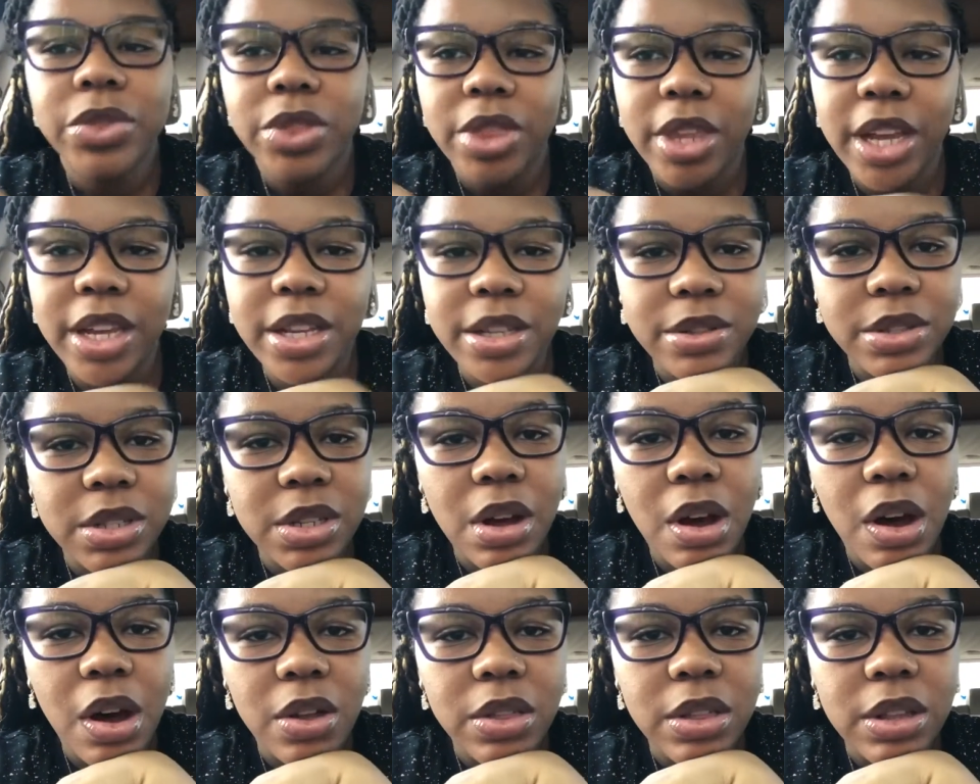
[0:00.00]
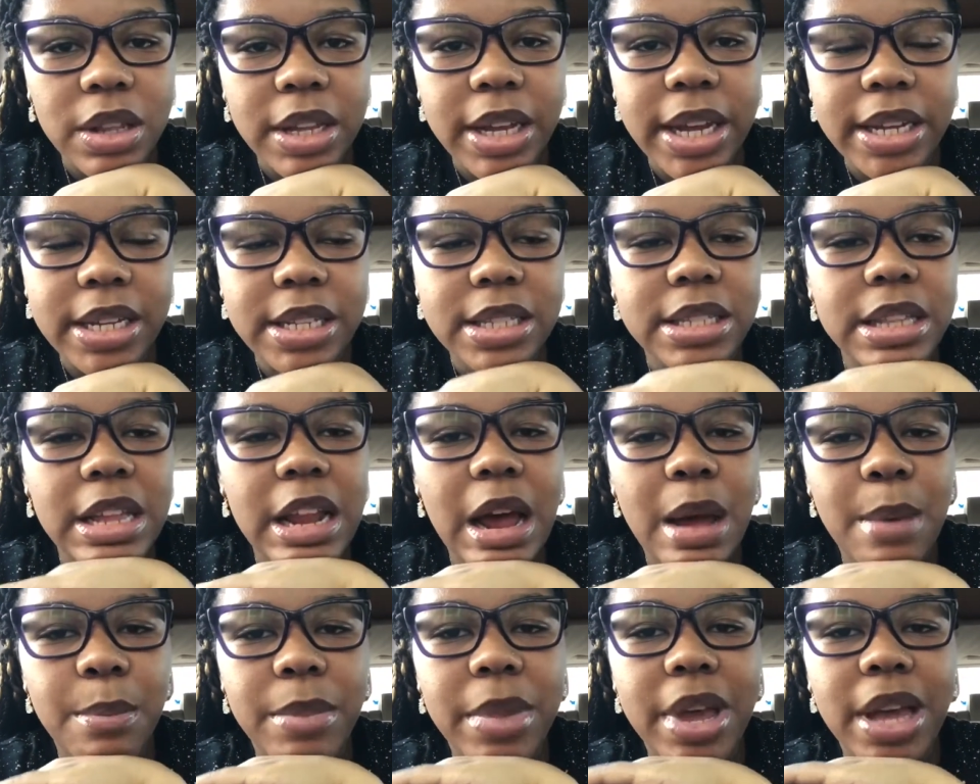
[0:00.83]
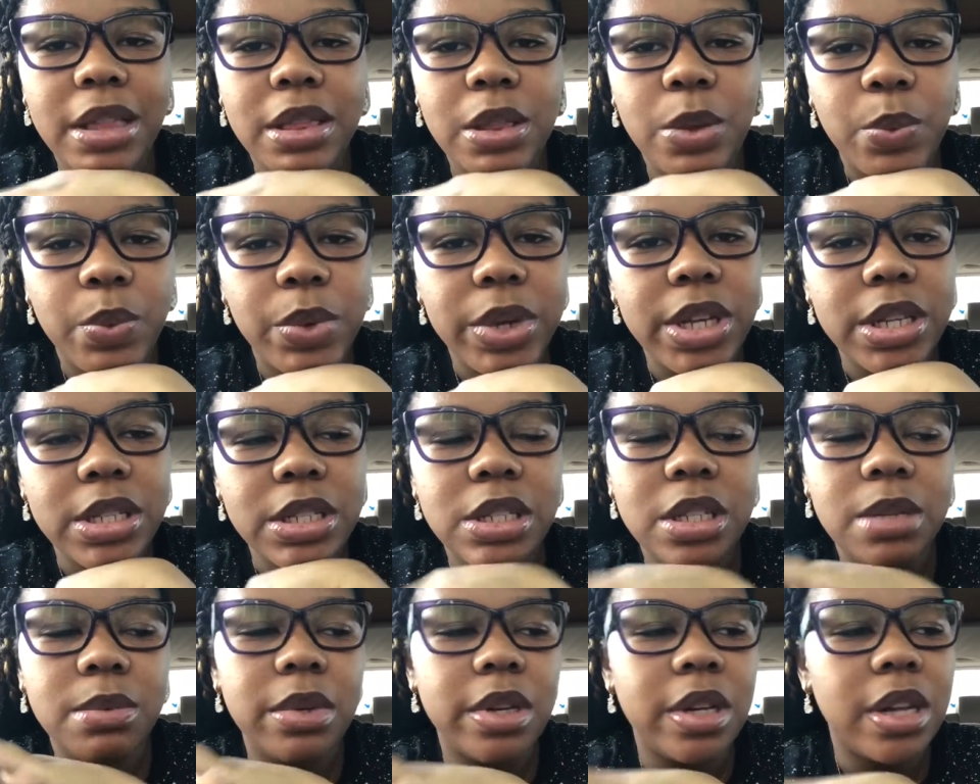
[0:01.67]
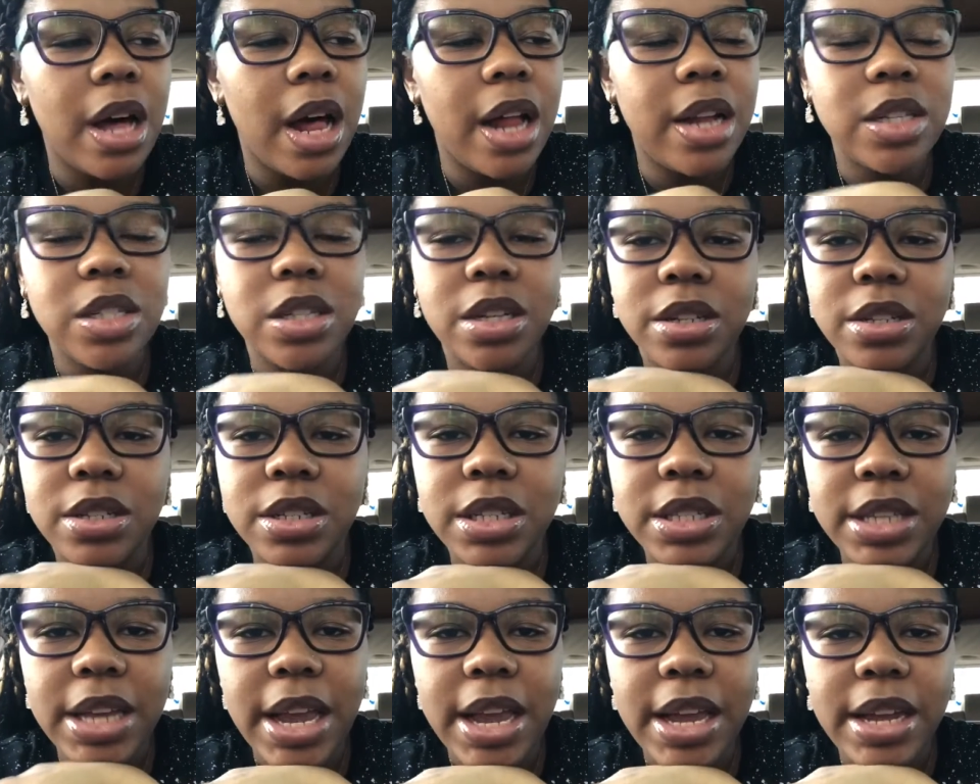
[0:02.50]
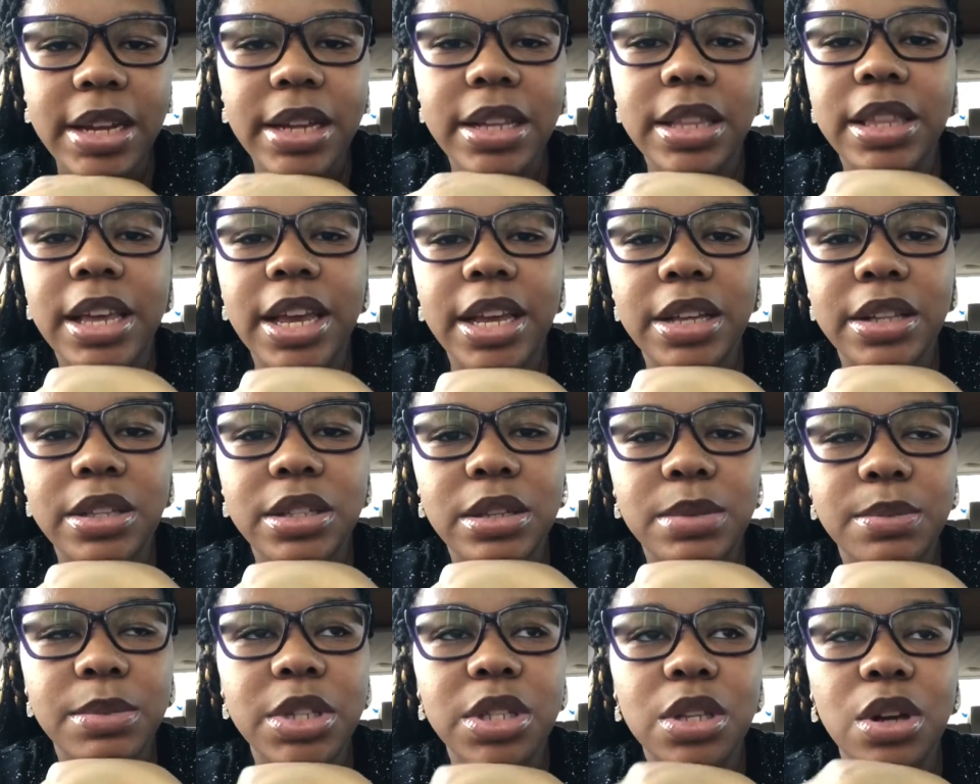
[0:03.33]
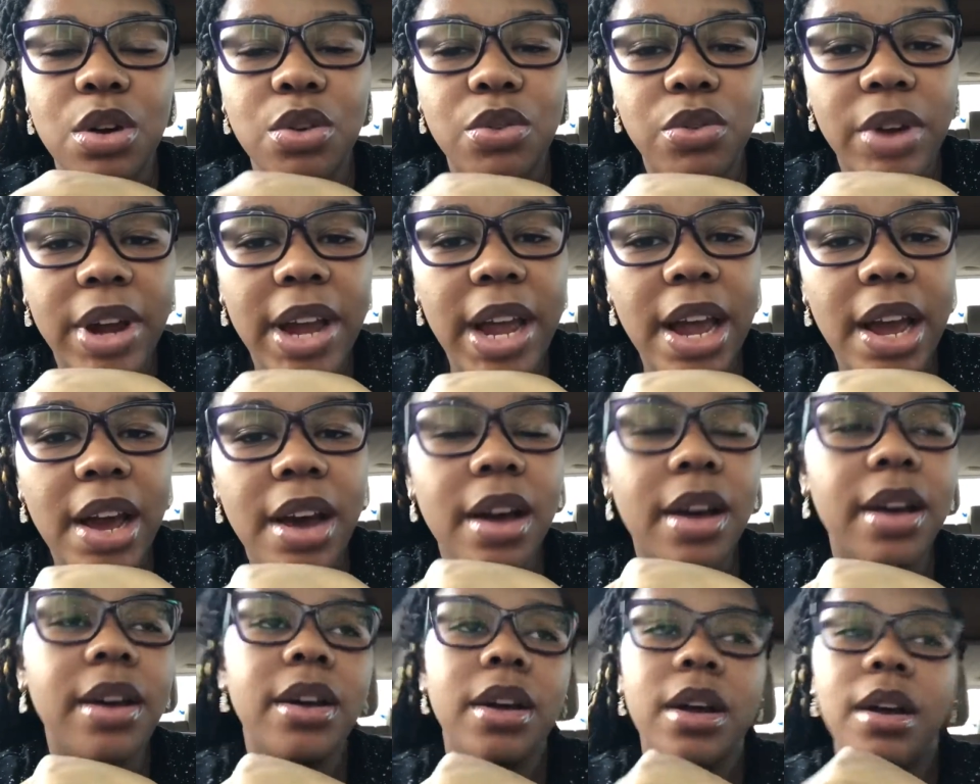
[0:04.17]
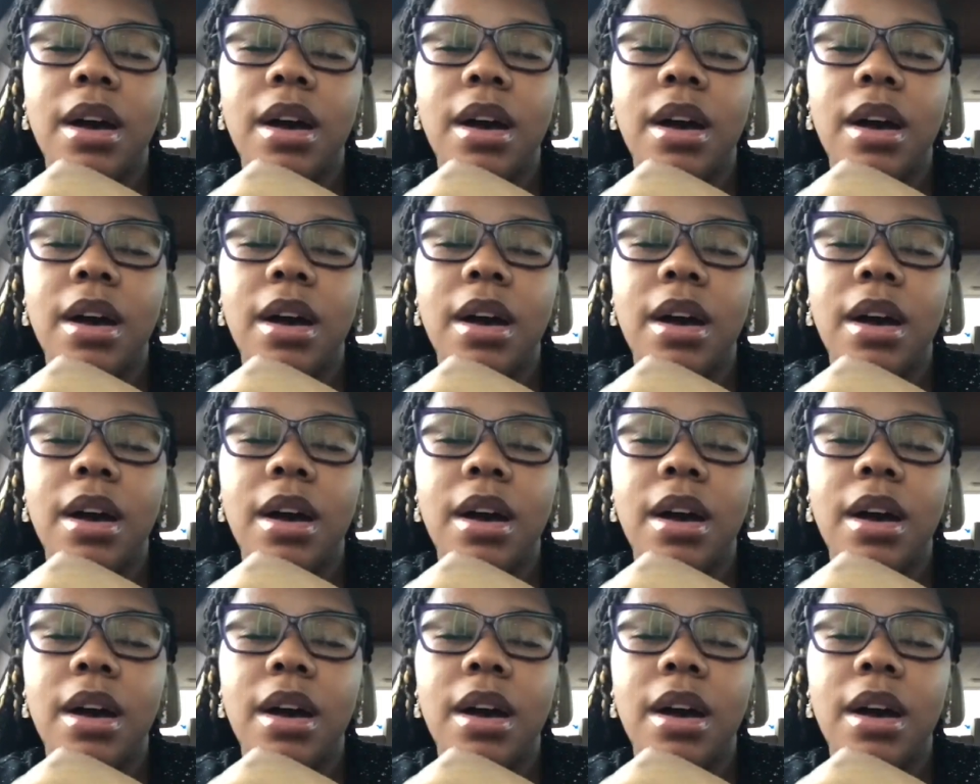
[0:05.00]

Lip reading: Thank you to all the ladies that I met, the wisdom, the knowledge, the understanding. Thank you to Miss Araya.